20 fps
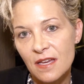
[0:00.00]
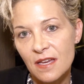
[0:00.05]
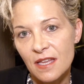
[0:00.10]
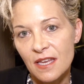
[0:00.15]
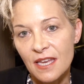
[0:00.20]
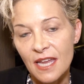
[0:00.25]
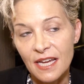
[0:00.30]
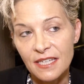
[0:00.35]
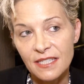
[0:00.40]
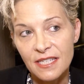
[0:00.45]

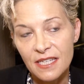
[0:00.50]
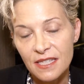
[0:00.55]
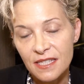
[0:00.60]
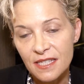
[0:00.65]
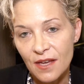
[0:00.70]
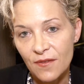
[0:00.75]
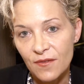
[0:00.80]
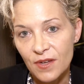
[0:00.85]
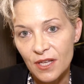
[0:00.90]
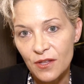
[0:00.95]
In
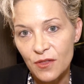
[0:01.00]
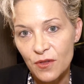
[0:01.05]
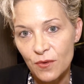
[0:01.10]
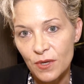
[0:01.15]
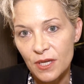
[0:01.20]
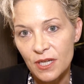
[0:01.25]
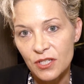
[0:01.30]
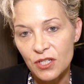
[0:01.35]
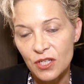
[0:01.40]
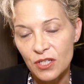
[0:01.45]

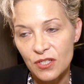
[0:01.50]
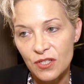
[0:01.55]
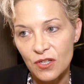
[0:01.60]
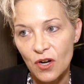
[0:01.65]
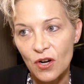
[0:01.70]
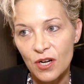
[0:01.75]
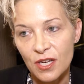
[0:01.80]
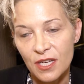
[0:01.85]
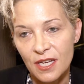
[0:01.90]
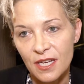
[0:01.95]
1973, she
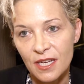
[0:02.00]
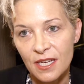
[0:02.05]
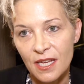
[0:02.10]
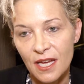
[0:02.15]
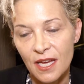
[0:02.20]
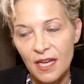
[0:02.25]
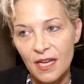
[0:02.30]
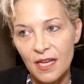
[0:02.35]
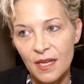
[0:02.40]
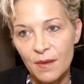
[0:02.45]
started it,
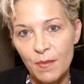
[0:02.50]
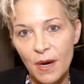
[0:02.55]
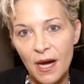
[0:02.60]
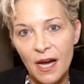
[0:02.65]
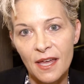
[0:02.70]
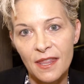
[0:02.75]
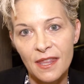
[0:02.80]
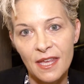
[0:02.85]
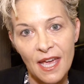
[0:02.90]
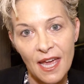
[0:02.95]
and
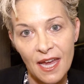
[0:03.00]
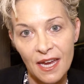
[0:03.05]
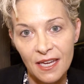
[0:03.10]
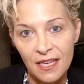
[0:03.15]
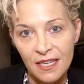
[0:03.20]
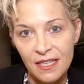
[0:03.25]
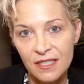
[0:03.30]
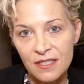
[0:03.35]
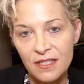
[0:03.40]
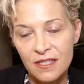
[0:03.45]
by the
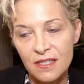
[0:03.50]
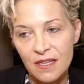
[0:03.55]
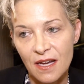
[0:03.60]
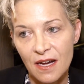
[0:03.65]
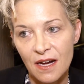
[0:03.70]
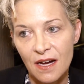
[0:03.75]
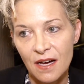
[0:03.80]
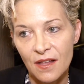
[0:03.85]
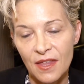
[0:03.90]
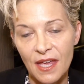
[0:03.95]

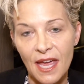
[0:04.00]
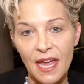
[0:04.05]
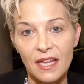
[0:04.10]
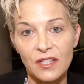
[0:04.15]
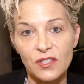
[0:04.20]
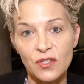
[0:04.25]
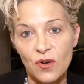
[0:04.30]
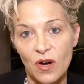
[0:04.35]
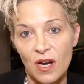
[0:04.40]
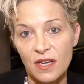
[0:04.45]
80s, the
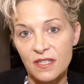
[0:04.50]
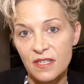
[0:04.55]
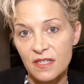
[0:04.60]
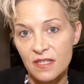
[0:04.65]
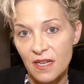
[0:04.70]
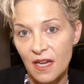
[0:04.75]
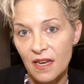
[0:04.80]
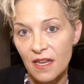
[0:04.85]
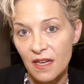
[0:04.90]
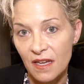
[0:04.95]
AIDS crisis
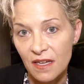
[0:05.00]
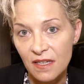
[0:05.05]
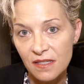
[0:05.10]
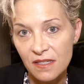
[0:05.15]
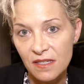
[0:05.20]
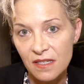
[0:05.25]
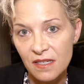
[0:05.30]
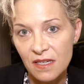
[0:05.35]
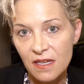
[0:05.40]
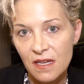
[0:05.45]
had
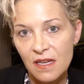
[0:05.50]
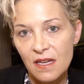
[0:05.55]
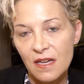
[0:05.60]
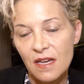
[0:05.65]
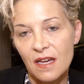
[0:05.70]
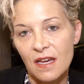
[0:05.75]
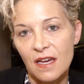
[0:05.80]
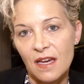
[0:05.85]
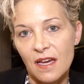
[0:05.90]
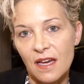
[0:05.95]
hit,
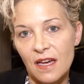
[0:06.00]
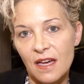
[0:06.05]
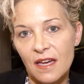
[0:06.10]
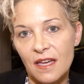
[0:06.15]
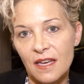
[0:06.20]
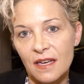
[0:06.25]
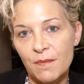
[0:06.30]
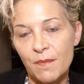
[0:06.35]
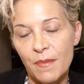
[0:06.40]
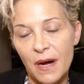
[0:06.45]

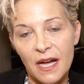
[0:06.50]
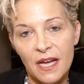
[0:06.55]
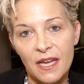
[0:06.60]
and by